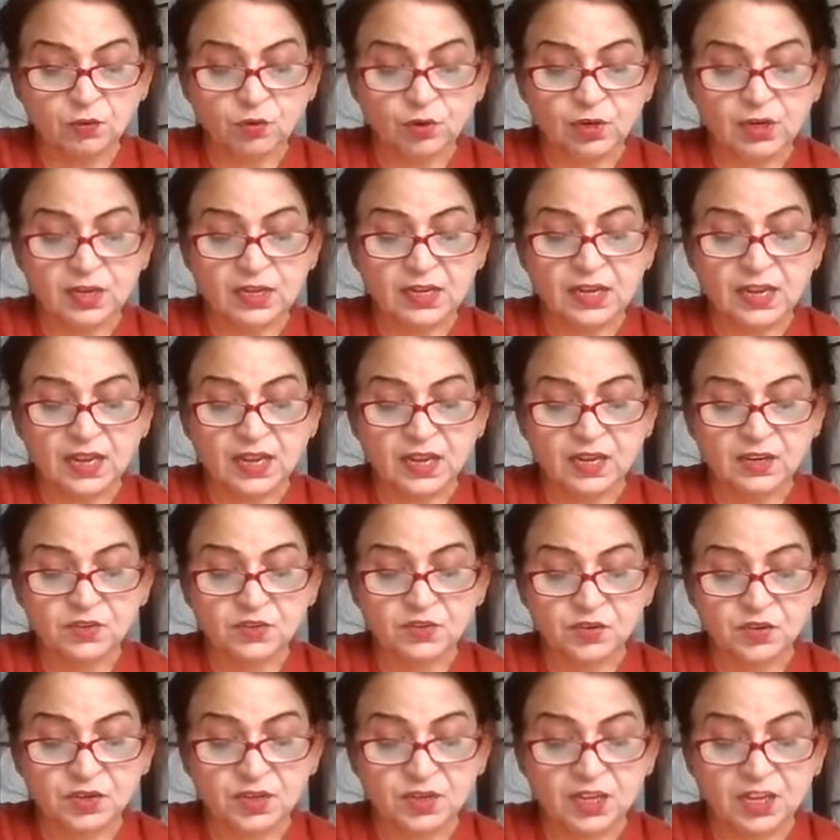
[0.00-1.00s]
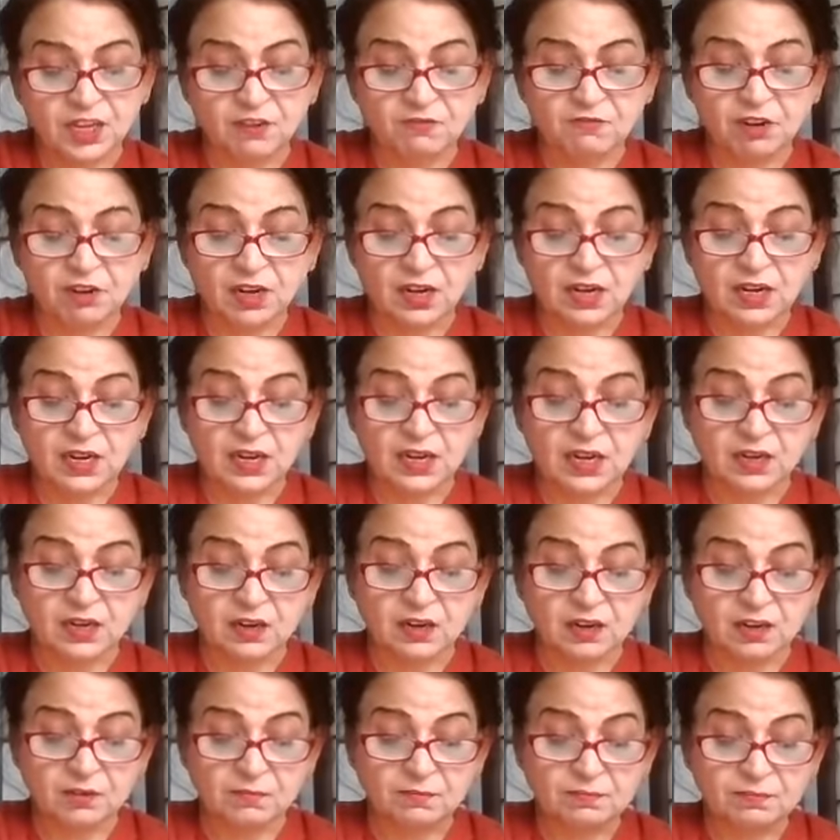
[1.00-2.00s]
only gazed evenly at
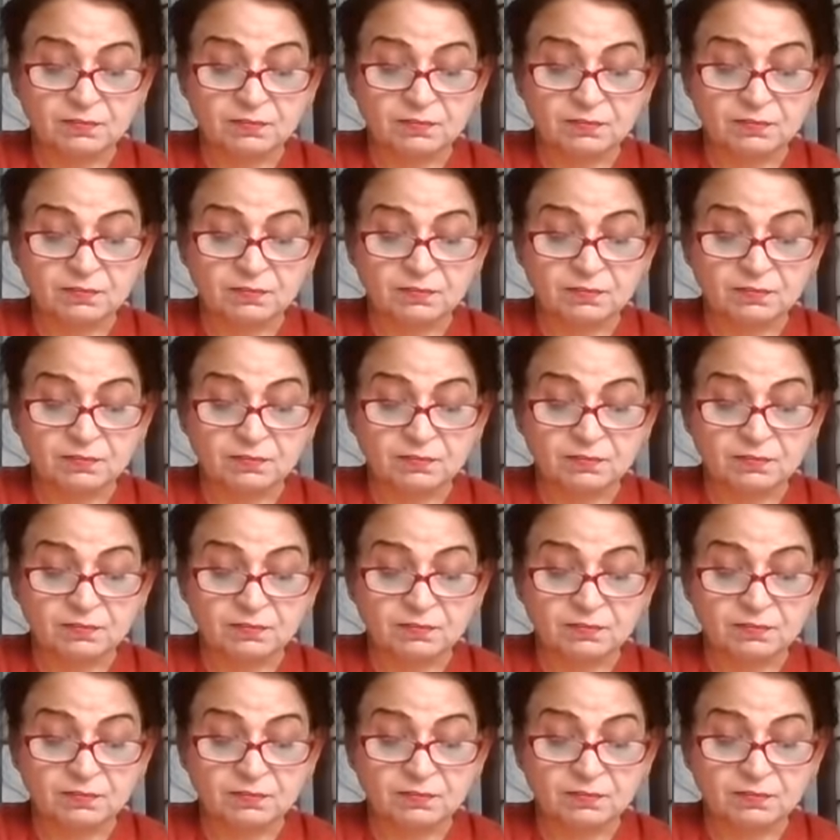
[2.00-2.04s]
her.